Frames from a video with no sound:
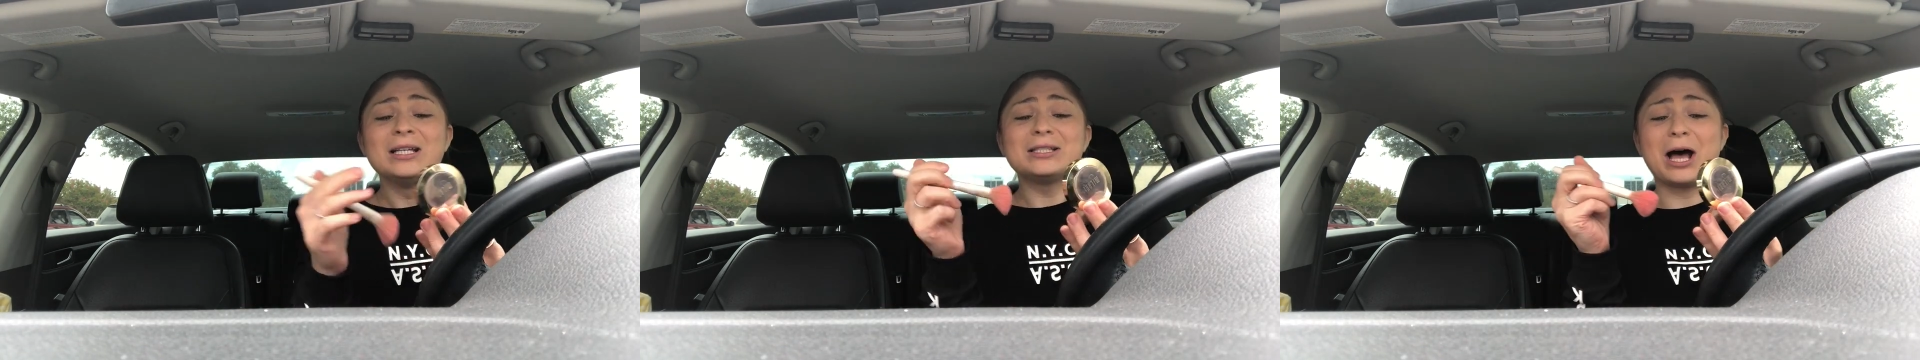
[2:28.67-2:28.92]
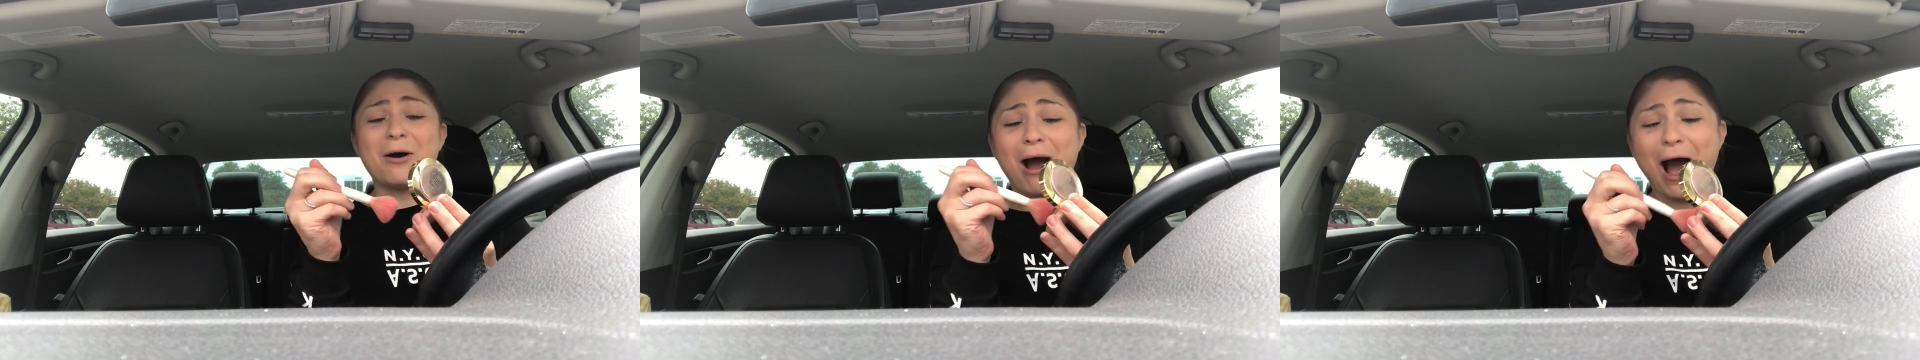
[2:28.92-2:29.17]

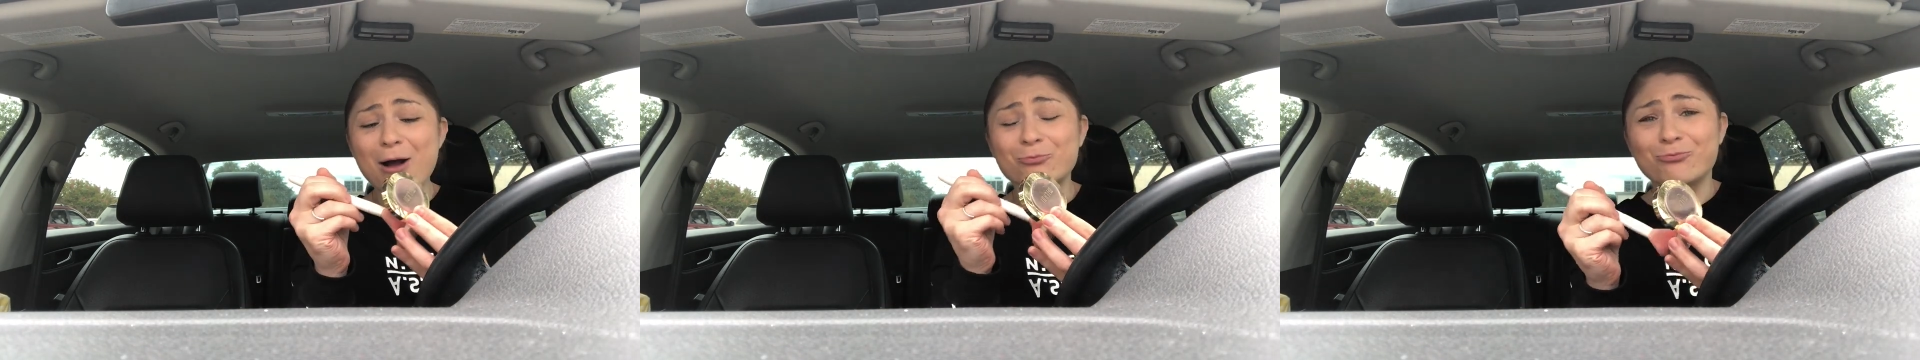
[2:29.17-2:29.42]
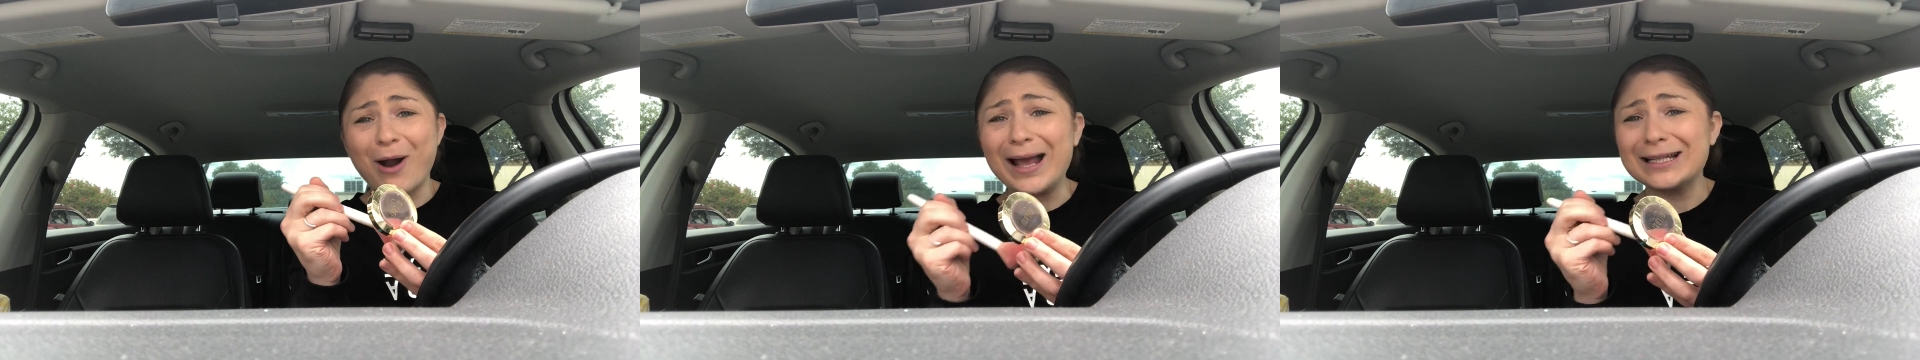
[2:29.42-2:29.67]
So I'm
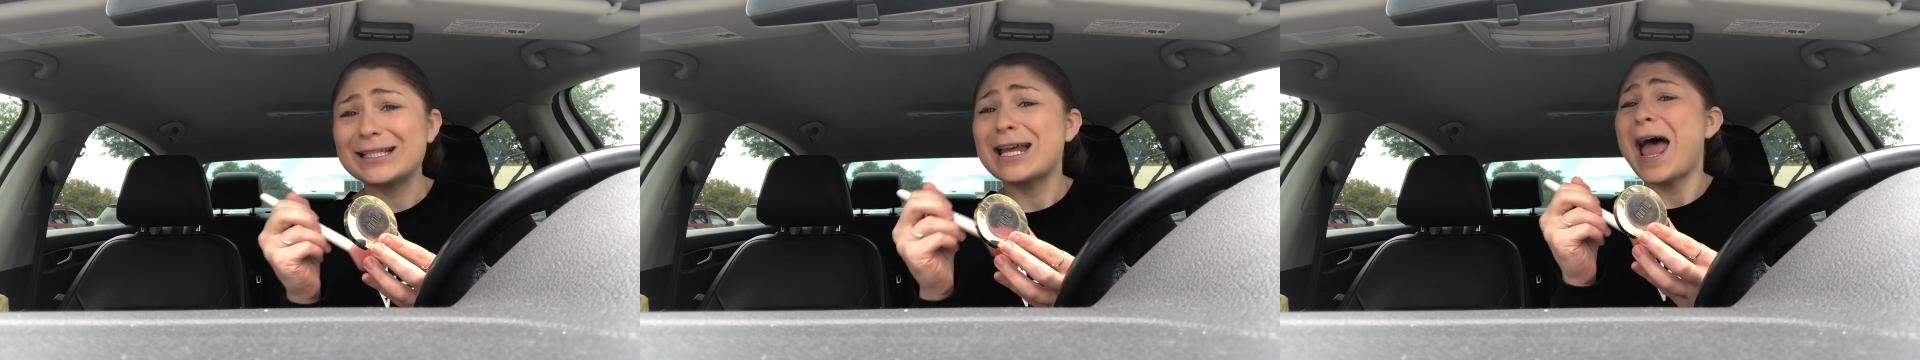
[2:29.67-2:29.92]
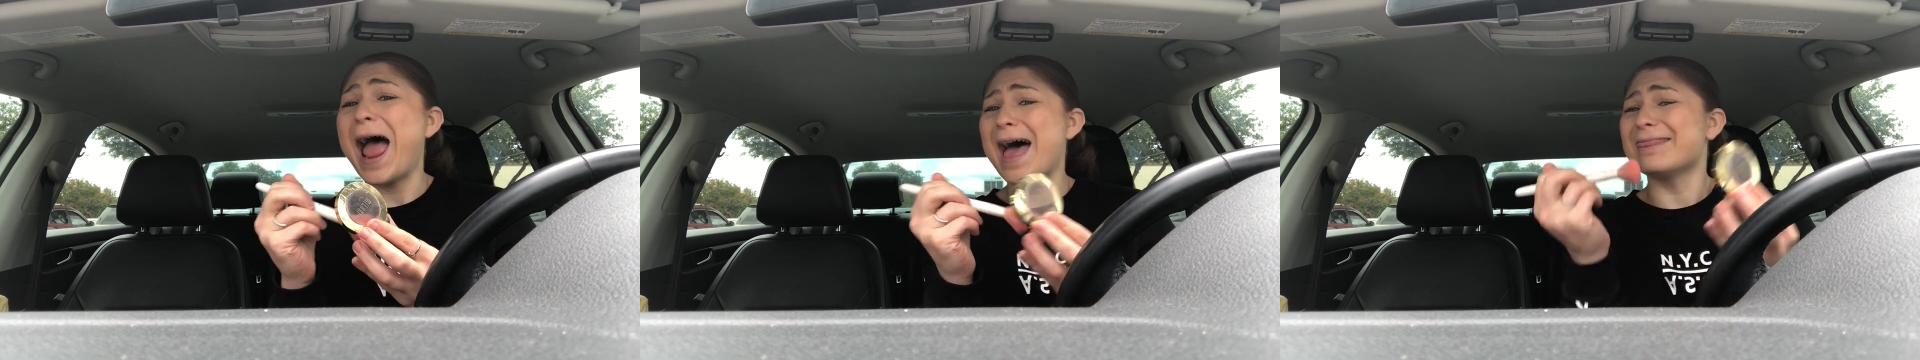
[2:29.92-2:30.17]
right.
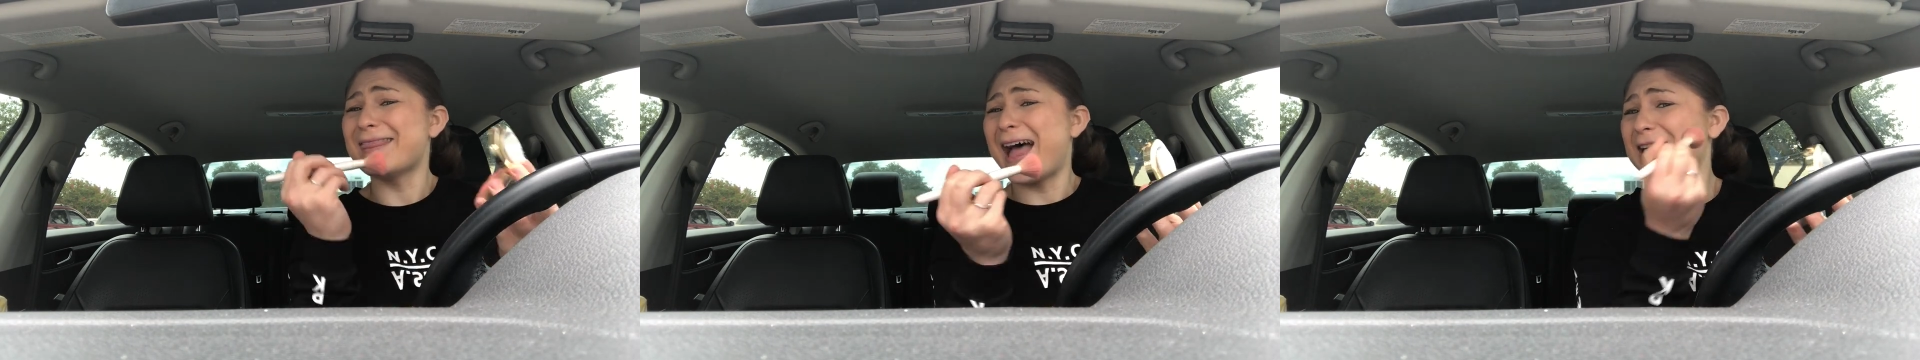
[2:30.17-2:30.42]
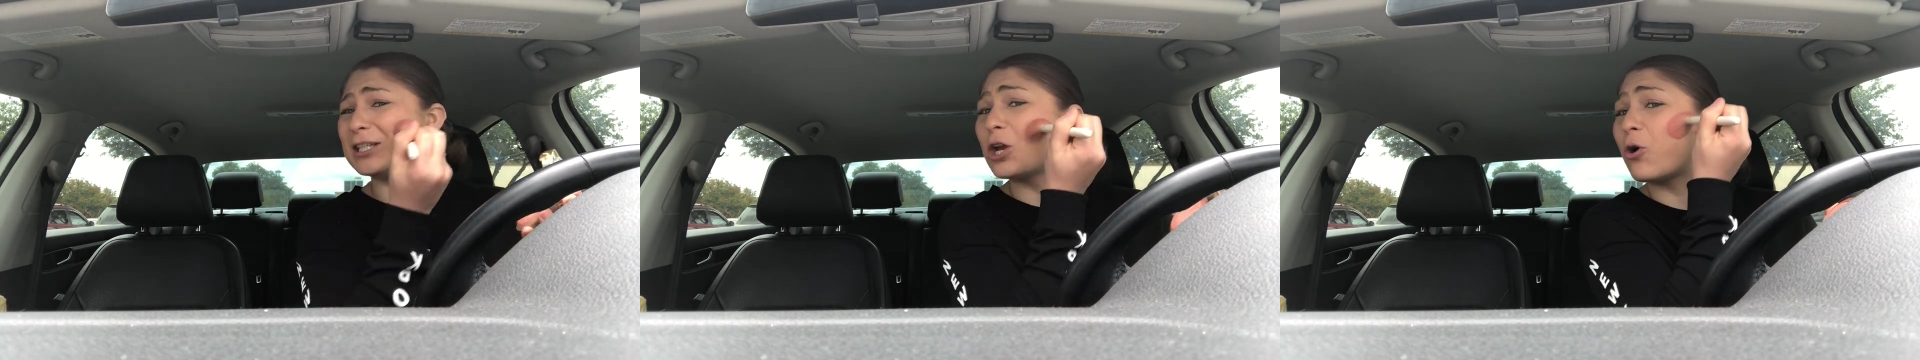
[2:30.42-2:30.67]
And
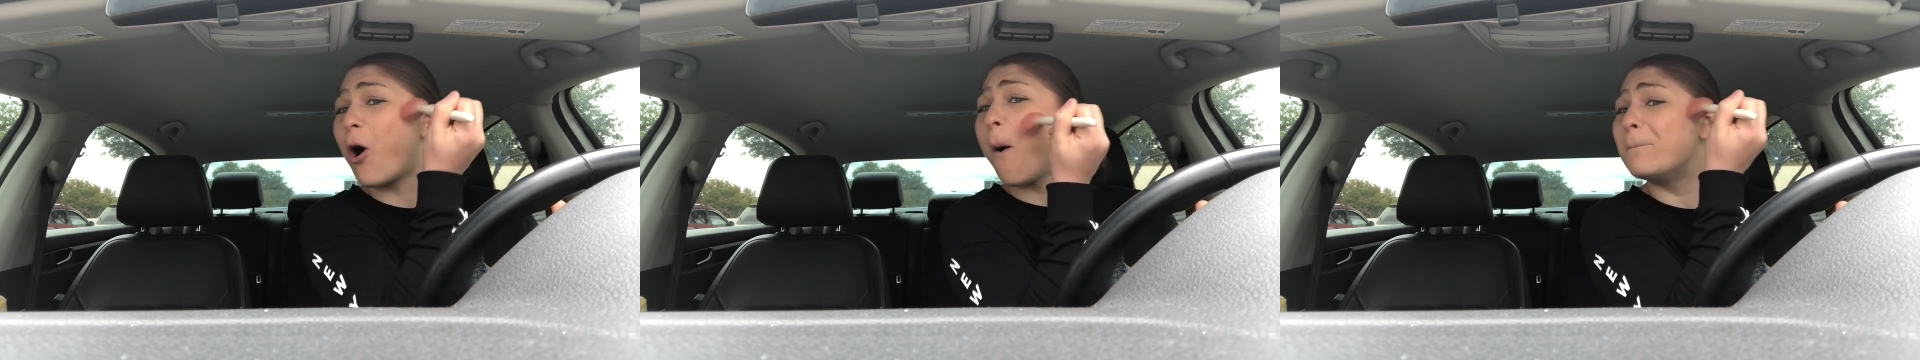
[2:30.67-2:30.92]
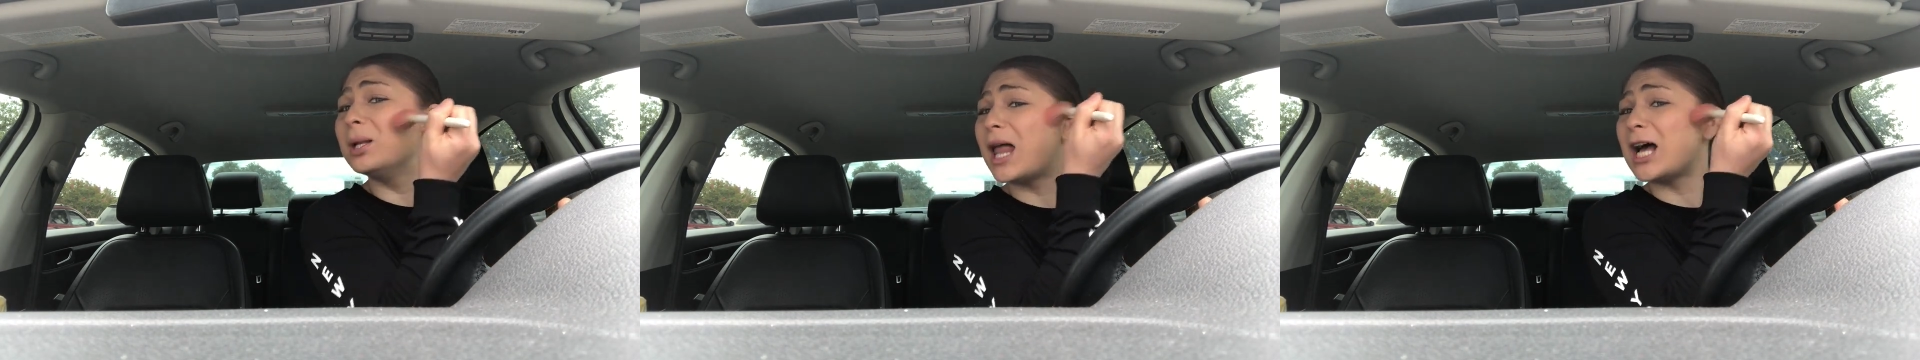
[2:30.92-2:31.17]
then you
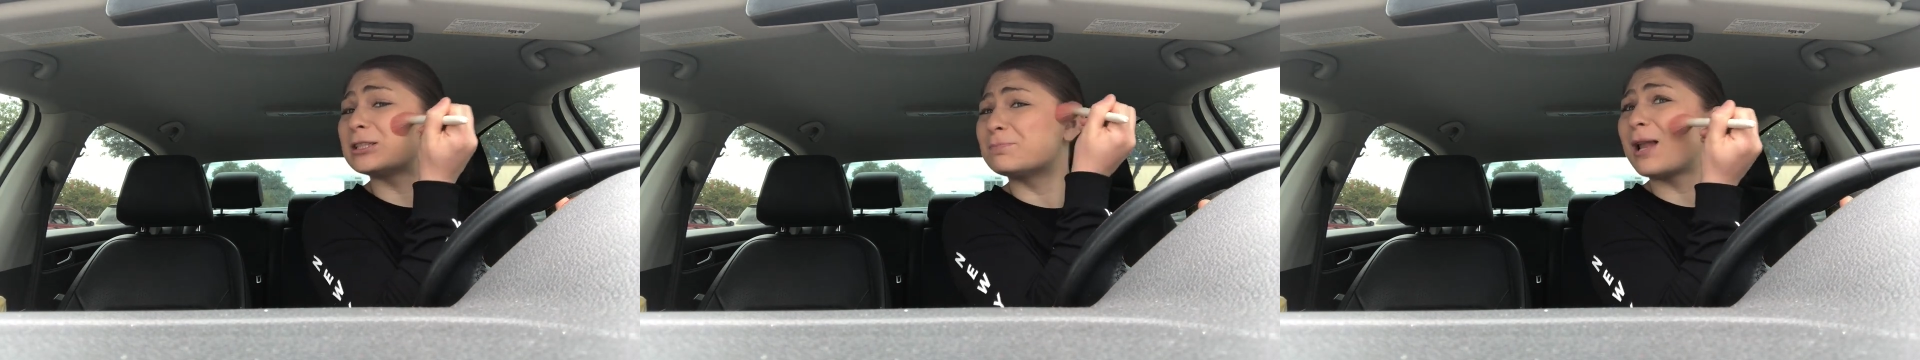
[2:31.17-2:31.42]
go blush,